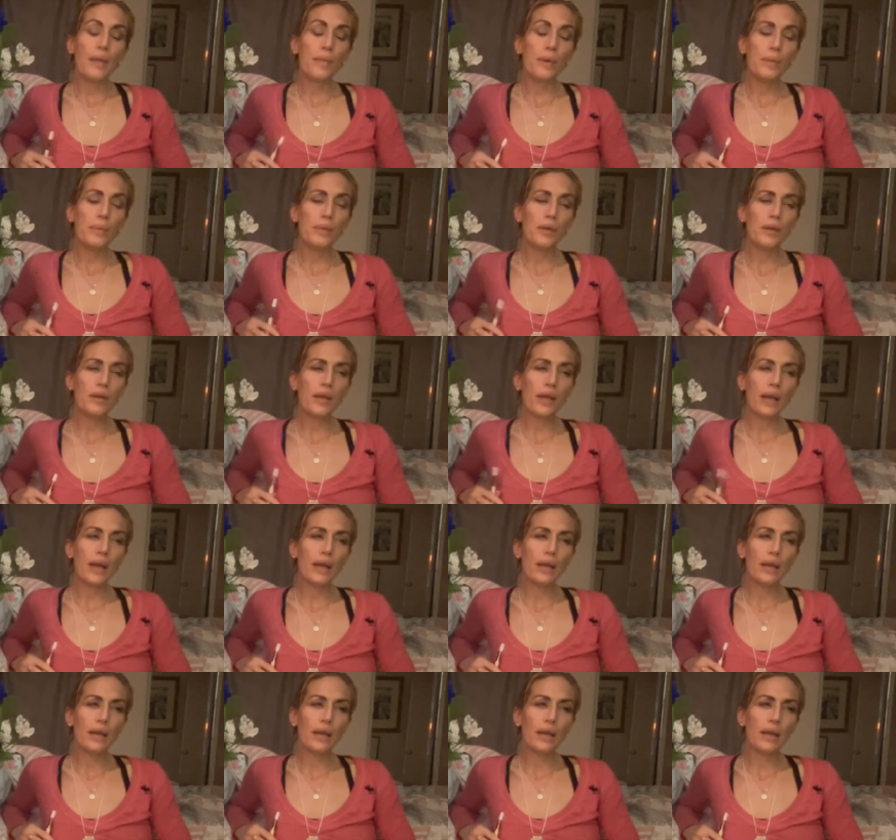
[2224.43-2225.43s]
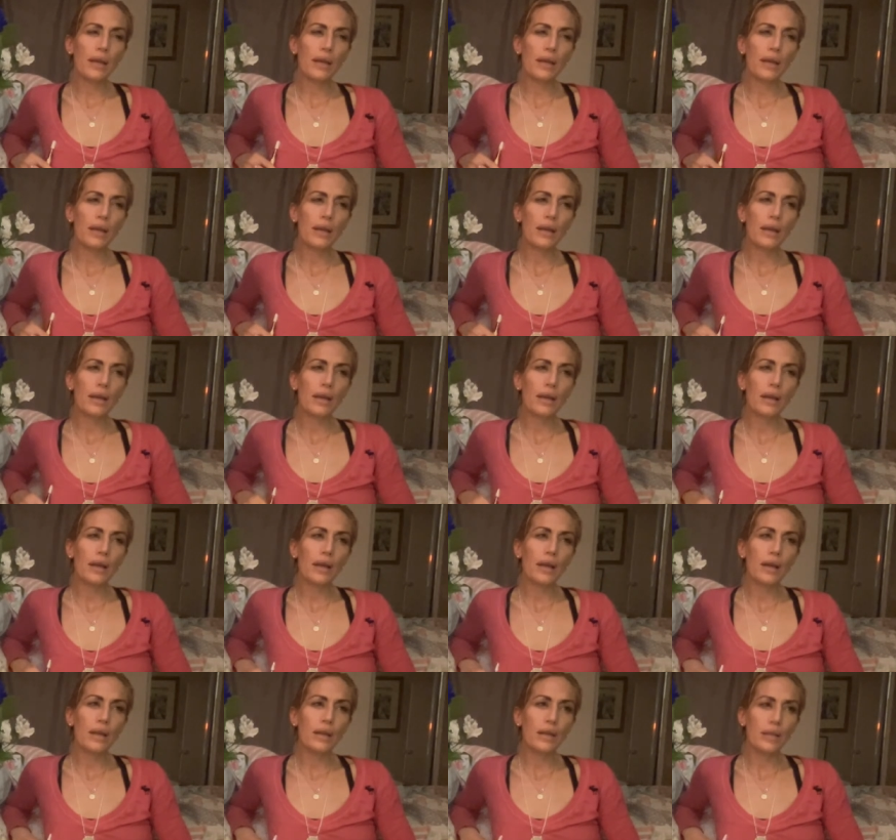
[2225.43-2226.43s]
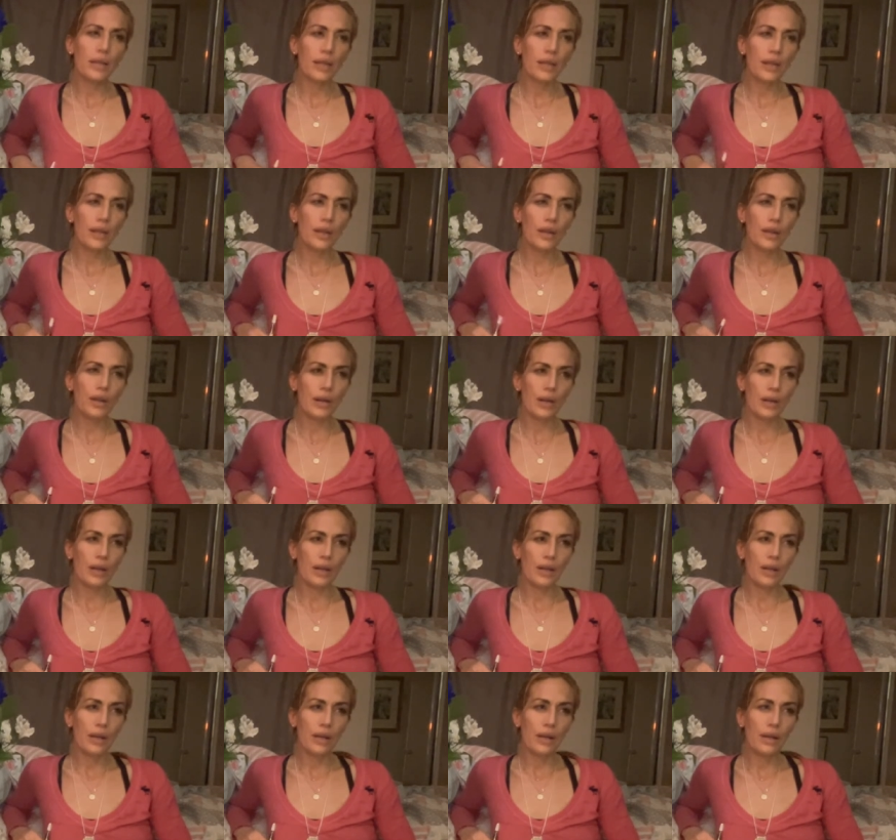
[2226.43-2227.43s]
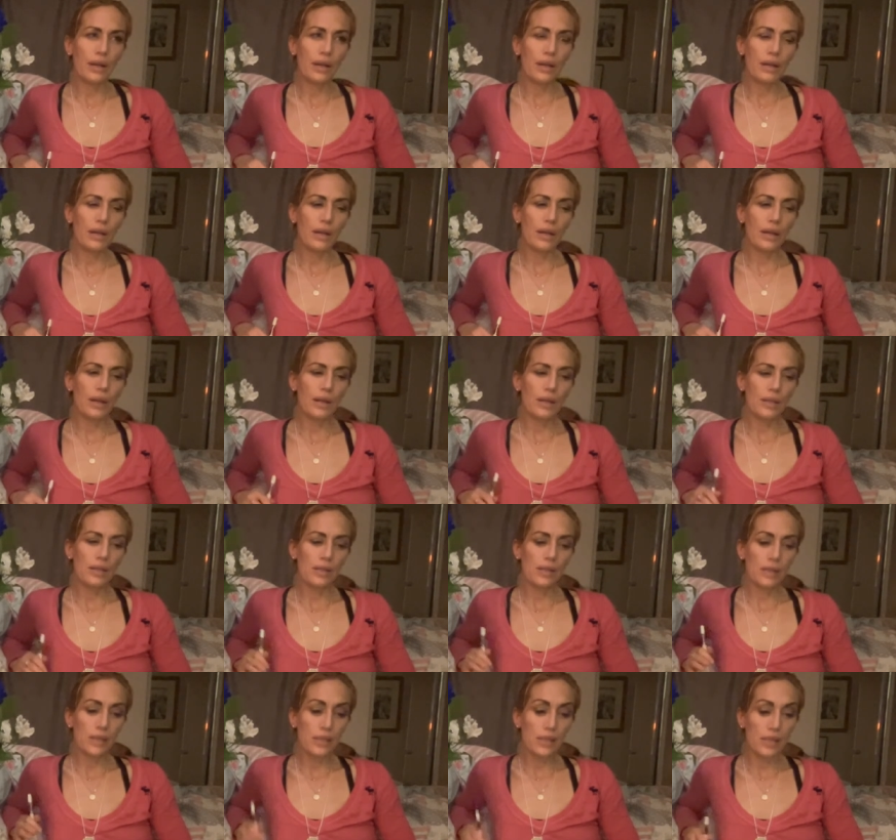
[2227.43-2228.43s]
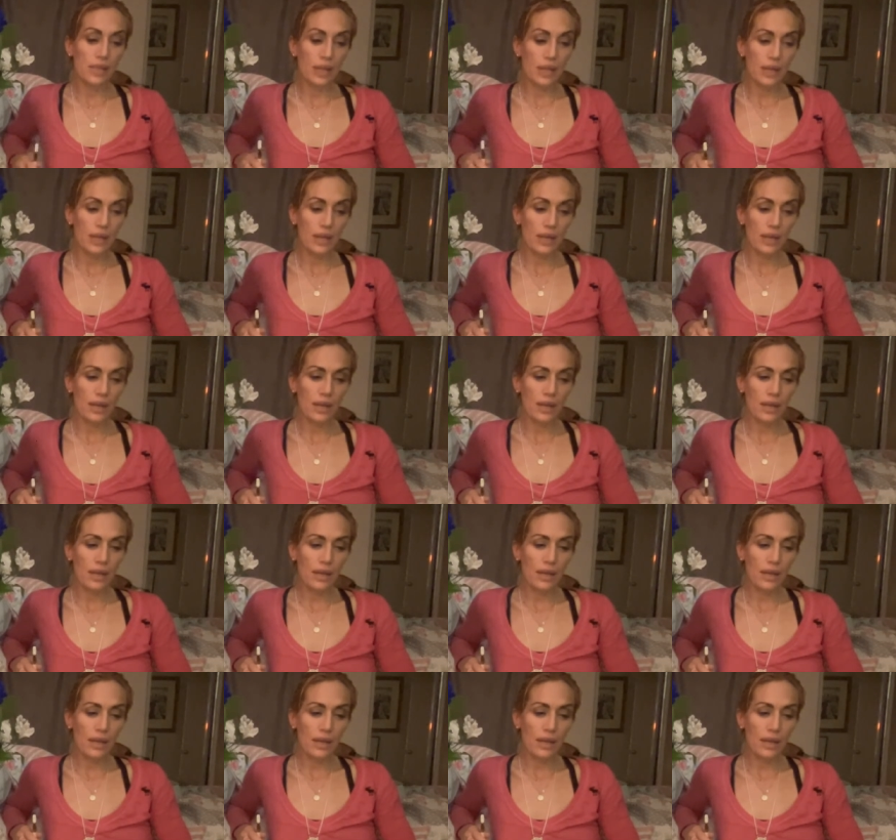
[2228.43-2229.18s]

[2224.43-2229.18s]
remember, like, a year in seeing,